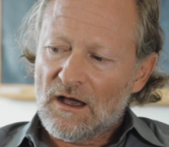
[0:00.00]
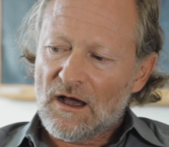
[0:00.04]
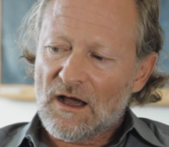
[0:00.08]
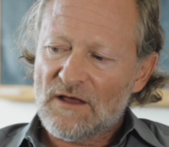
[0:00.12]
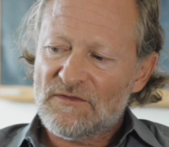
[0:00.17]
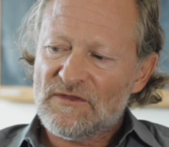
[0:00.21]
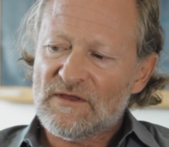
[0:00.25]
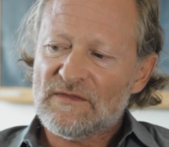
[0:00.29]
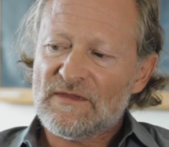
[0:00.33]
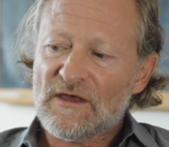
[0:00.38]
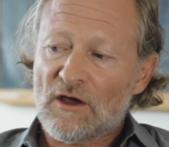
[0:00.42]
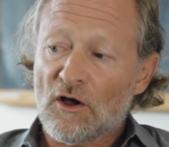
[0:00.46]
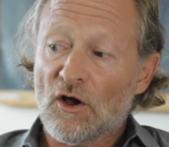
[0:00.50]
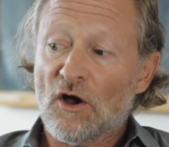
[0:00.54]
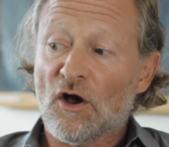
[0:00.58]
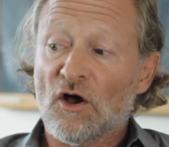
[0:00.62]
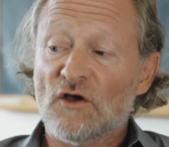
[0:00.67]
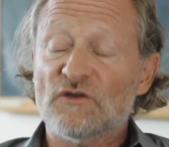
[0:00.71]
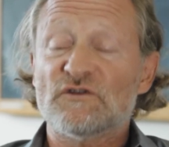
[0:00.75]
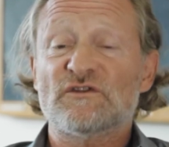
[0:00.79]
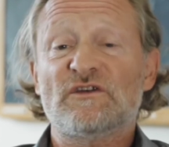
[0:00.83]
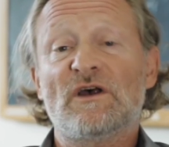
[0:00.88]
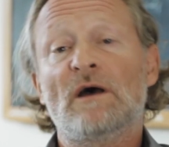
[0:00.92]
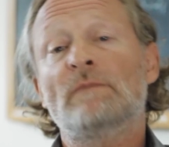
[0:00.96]
I think there
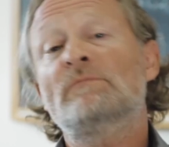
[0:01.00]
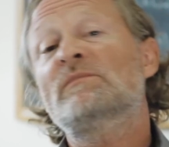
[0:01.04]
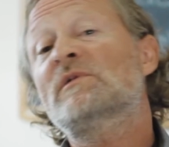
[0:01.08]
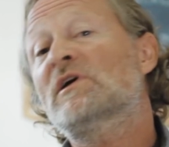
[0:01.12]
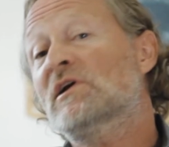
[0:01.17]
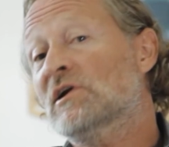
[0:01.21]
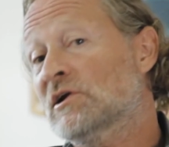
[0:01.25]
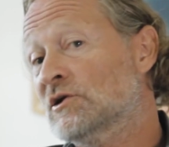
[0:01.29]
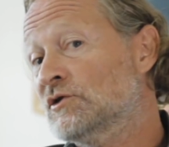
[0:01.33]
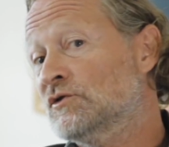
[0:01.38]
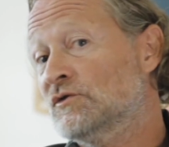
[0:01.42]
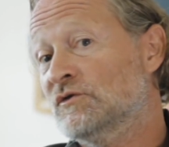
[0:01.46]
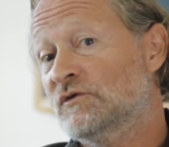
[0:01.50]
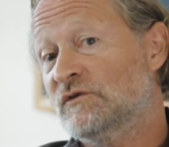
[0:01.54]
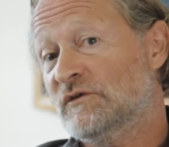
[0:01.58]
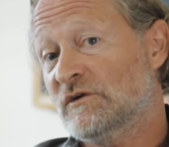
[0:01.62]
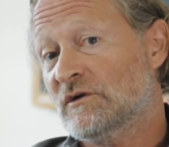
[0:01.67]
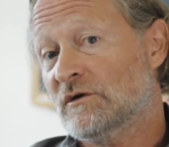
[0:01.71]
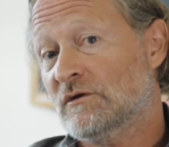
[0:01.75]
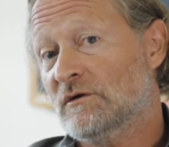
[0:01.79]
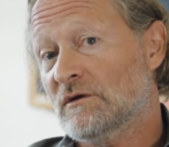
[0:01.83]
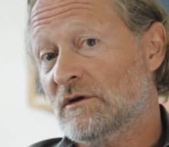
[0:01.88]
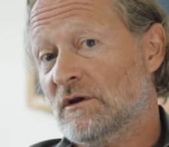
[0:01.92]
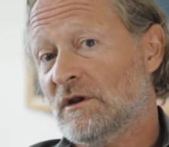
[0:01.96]
are some clues
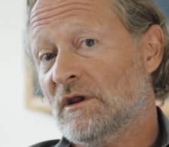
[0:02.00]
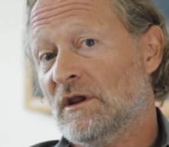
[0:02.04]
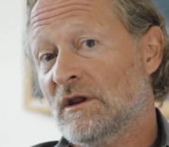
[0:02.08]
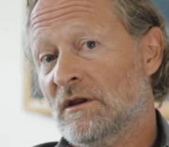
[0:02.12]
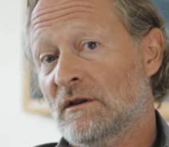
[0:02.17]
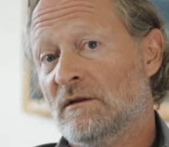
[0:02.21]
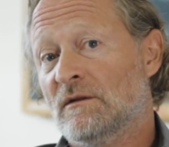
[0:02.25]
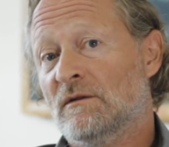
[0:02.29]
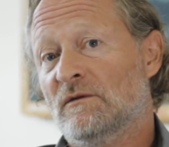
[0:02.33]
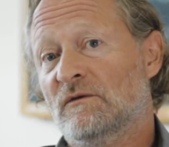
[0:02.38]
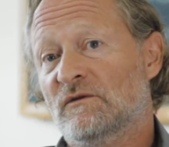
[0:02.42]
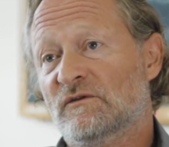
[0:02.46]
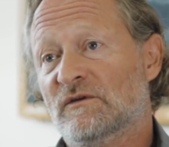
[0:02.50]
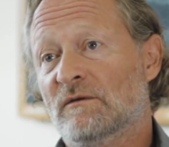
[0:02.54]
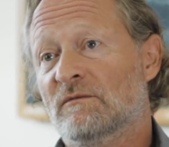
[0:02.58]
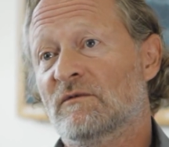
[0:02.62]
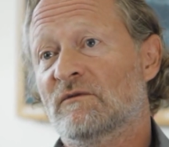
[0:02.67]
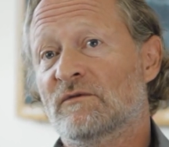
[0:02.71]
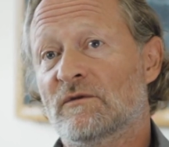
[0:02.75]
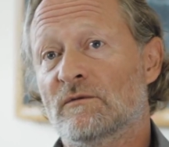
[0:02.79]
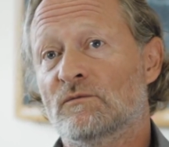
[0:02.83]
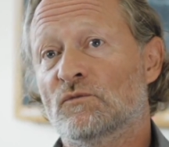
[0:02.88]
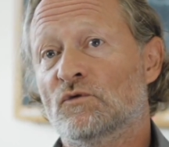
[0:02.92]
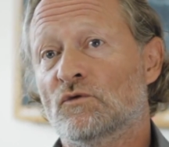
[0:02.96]
in, in some
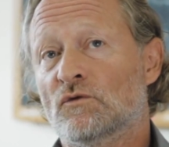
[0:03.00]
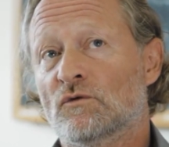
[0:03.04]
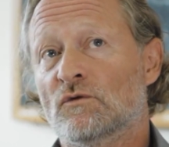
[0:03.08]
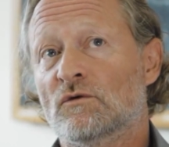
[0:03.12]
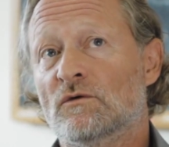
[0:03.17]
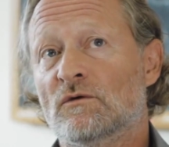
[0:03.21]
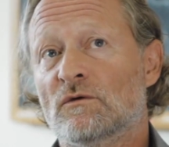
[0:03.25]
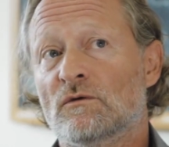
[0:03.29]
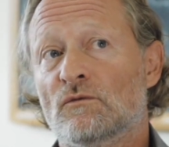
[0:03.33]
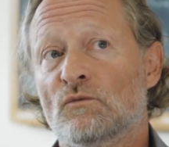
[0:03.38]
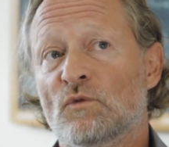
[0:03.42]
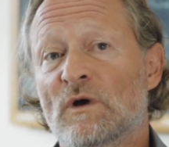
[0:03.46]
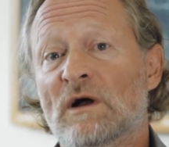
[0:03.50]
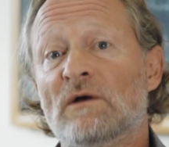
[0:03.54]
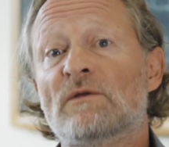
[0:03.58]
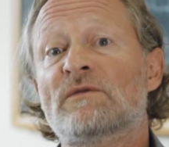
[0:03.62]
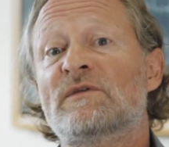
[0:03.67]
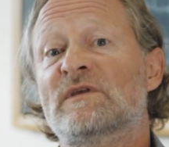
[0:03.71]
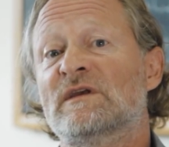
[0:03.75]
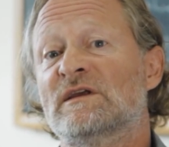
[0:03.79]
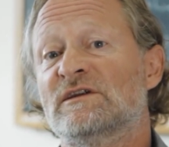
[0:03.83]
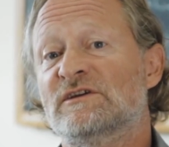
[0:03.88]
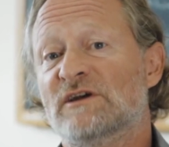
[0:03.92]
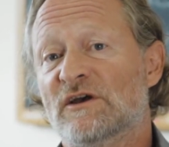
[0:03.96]
of the more
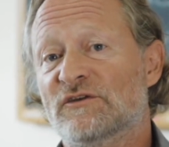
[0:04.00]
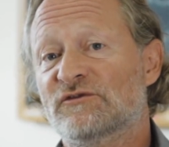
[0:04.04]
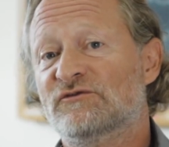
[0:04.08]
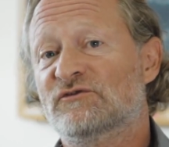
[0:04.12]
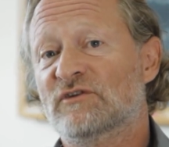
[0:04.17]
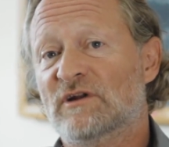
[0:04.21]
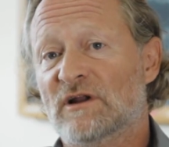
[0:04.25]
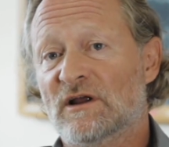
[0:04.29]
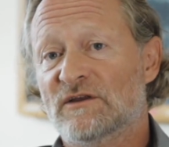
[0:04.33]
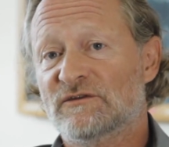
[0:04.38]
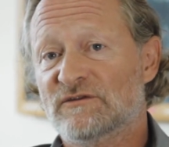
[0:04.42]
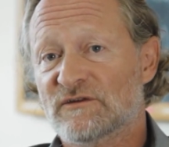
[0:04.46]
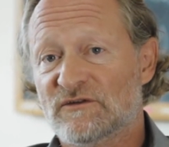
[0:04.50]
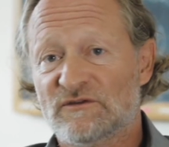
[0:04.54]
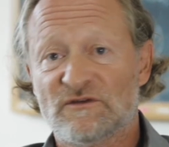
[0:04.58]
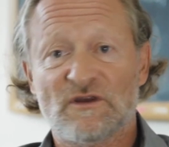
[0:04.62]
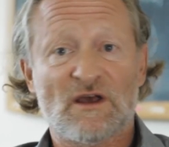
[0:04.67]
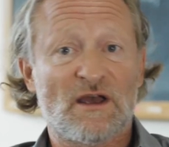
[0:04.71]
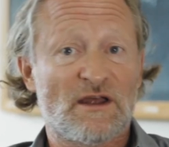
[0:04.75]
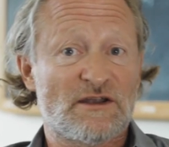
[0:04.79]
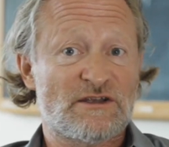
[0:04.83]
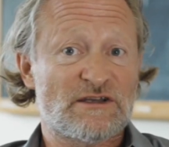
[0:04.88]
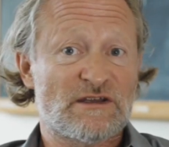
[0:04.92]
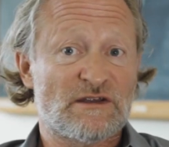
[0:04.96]
wealthy industrialized
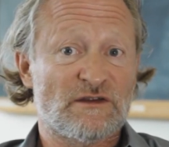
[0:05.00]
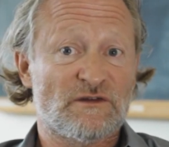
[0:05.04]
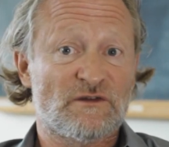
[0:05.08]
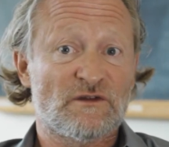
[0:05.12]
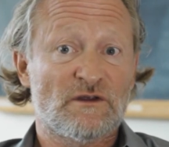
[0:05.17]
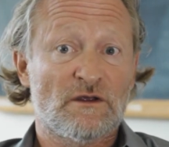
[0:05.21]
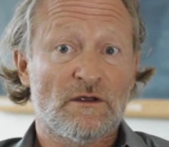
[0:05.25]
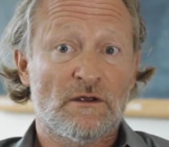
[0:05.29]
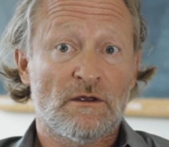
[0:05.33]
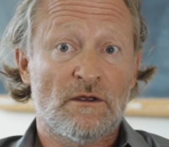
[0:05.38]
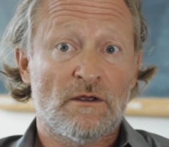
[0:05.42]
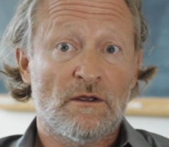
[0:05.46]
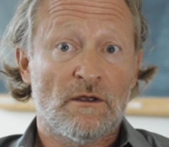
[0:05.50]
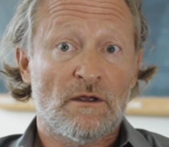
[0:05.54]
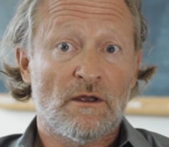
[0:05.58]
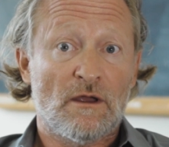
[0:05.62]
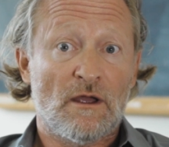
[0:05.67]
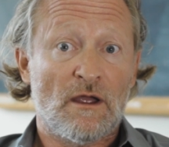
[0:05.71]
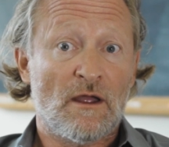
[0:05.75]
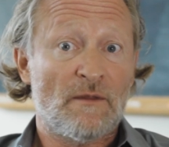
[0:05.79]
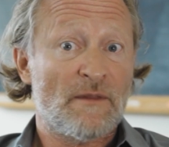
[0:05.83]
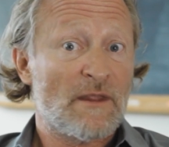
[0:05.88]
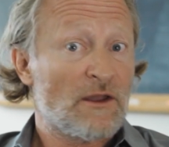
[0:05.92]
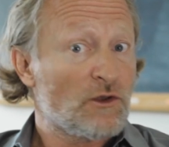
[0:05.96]
societies,
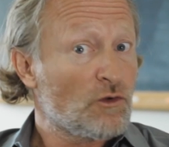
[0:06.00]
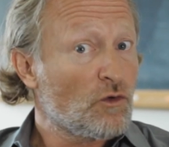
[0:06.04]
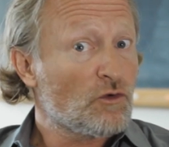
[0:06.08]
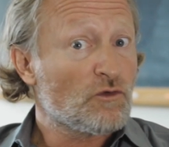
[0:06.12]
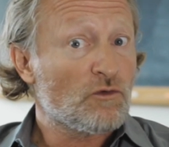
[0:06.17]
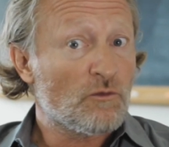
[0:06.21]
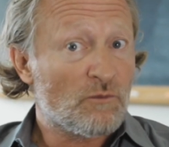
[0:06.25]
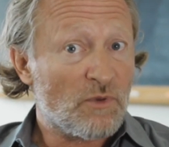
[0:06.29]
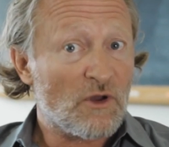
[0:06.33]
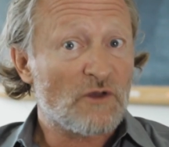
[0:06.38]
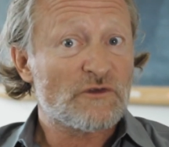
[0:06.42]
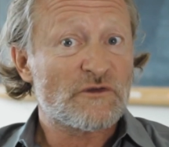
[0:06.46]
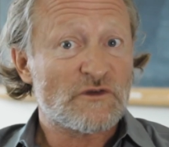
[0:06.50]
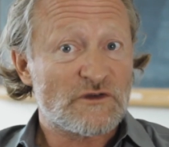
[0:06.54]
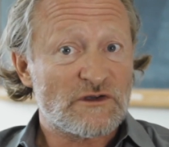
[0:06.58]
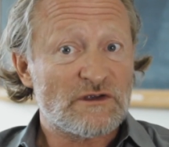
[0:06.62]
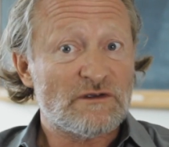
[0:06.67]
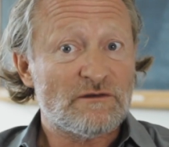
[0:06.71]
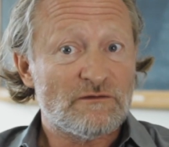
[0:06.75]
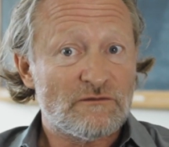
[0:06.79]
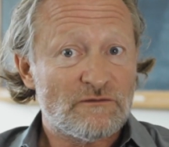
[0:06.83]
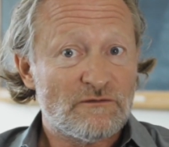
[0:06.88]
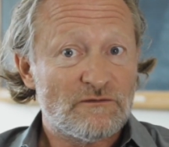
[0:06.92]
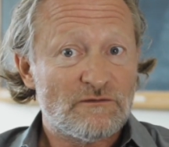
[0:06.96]
and they're not all
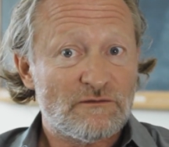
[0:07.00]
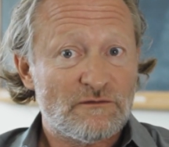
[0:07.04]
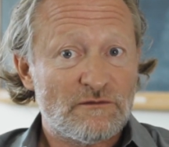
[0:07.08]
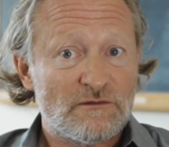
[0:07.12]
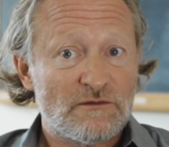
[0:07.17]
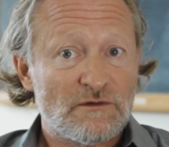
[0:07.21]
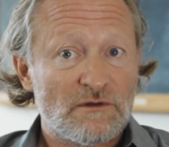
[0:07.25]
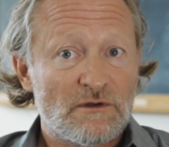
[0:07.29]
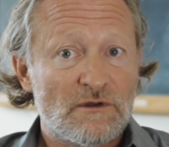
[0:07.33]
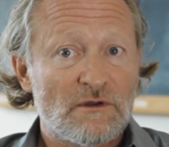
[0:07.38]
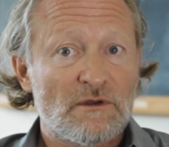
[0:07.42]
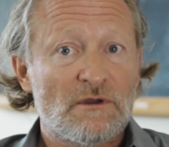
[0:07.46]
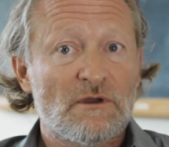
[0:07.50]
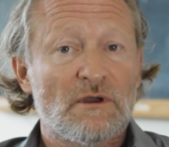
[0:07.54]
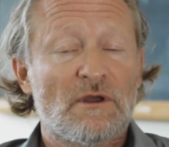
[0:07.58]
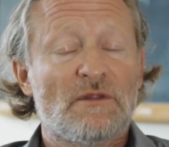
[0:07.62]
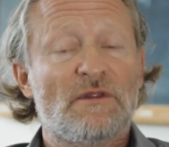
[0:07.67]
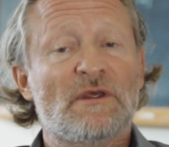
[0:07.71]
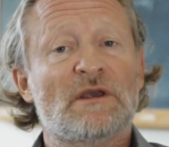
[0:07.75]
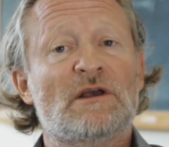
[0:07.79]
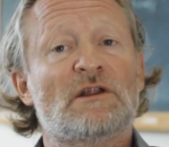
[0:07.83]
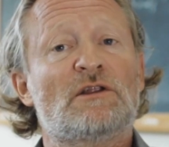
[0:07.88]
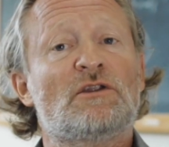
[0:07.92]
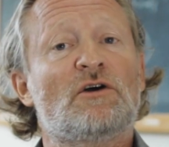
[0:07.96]
positive.
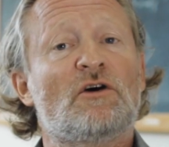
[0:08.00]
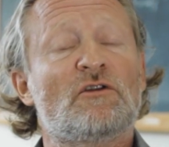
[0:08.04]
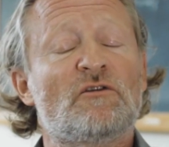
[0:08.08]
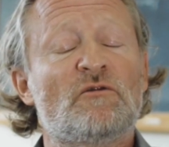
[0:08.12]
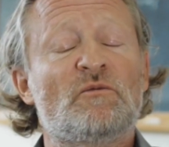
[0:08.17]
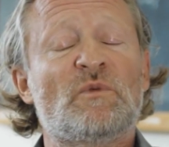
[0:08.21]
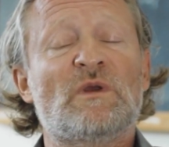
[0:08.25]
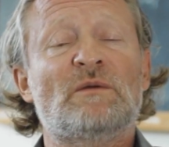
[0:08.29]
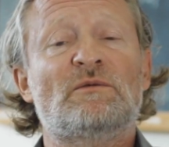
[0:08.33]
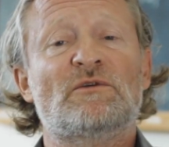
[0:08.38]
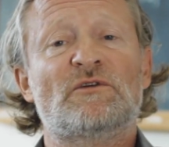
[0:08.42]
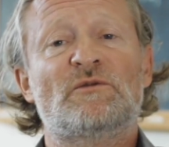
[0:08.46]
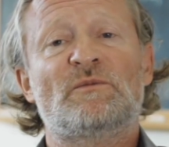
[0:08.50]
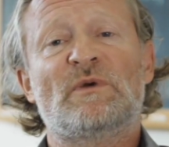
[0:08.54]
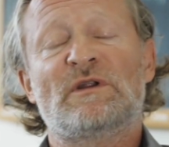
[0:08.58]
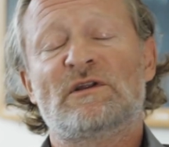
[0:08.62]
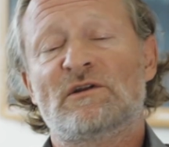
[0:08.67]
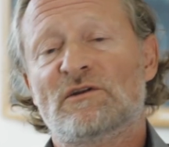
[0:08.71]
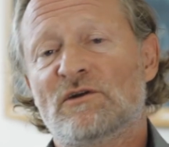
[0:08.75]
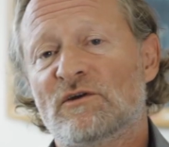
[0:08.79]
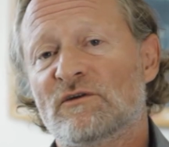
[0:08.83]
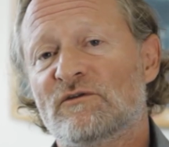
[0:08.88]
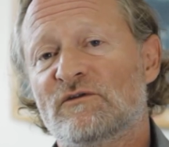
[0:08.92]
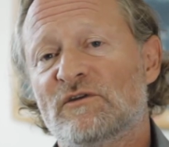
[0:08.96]
I think a lot of people
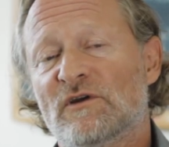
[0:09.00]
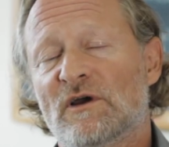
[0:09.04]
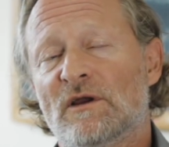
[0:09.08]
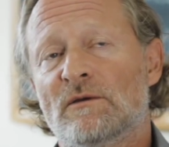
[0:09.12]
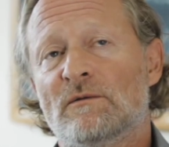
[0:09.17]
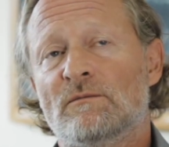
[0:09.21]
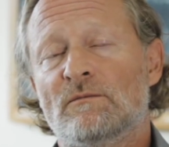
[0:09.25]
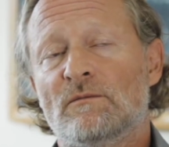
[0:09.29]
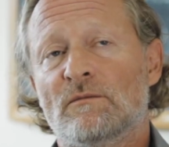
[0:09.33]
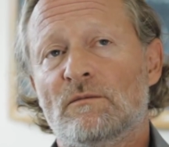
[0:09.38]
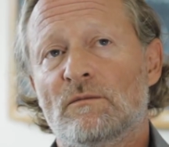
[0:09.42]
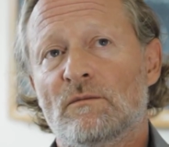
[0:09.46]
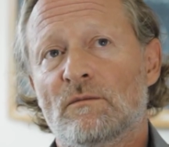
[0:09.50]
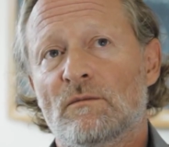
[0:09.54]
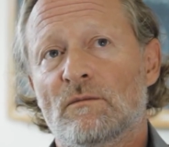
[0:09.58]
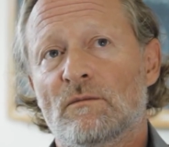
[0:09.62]
spend a lot of time